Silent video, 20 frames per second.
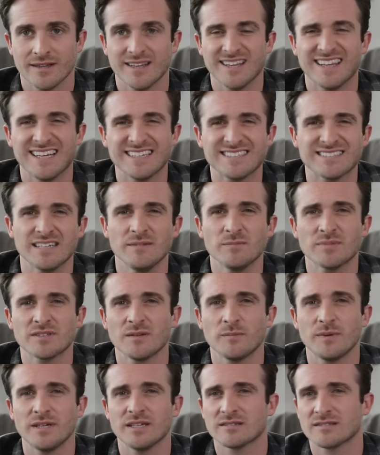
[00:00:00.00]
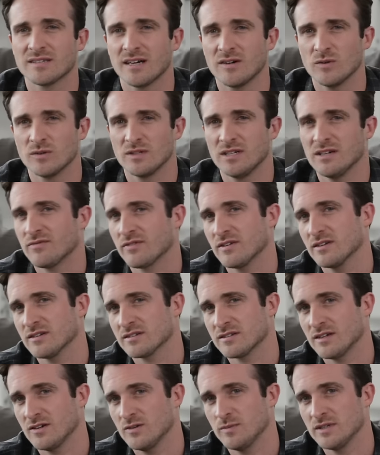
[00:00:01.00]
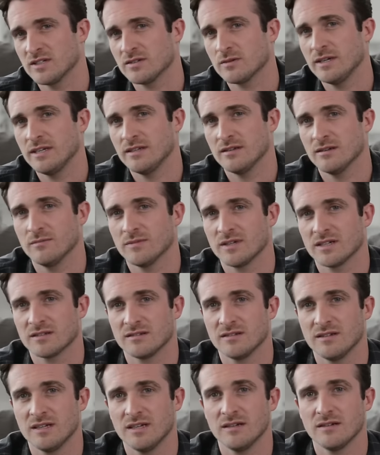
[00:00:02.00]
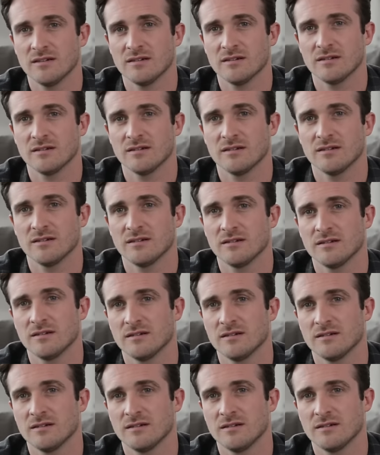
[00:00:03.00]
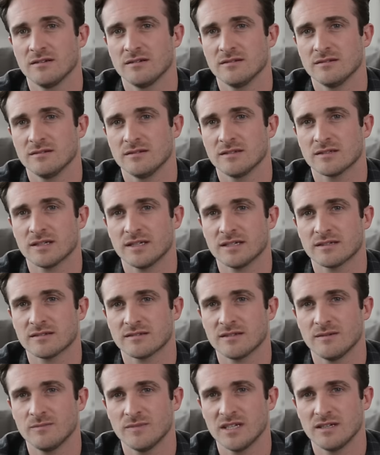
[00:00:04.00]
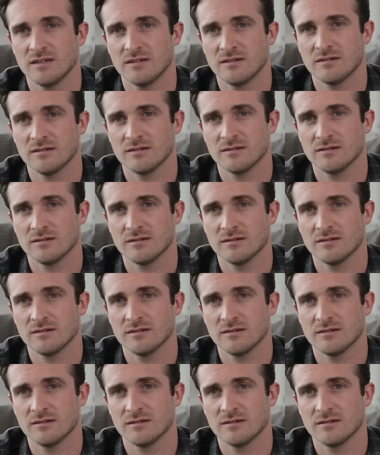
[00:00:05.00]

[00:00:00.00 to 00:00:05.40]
There seems to be a subtle difference, though, between them, doesn't there? There's like something...